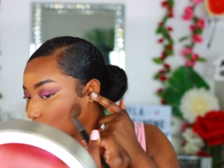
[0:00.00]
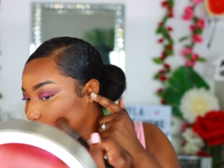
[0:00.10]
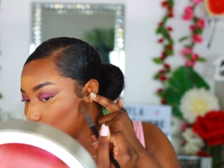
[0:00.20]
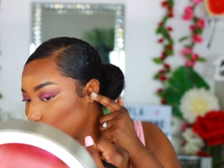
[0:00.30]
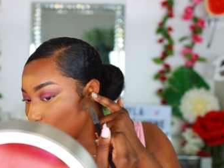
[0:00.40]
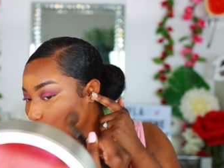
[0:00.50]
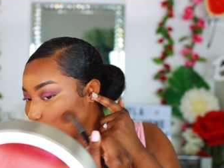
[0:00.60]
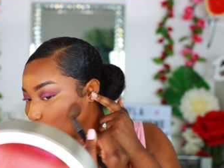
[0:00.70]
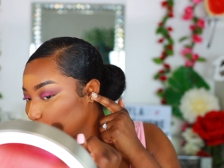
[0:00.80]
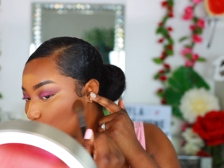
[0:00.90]
It's a little
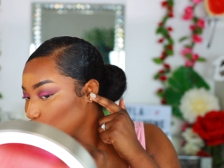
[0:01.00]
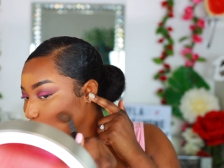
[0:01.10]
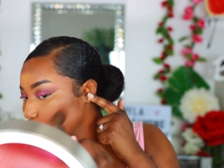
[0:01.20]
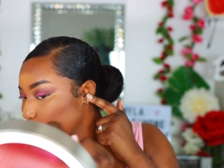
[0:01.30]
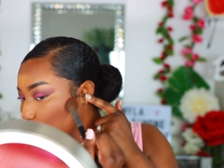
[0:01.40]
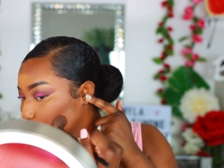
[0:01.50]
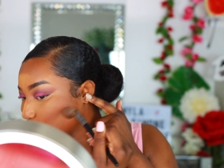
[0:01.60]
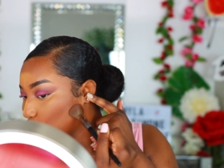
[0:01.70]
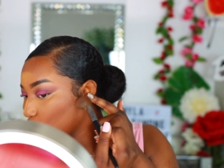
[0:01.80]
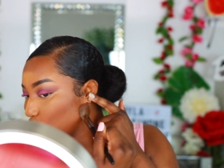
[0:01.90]
ashy looking, y'all. It's a
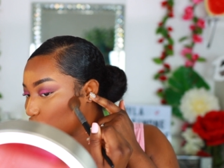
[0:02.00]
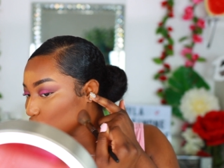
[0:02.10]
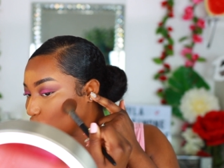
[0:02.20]
little ashy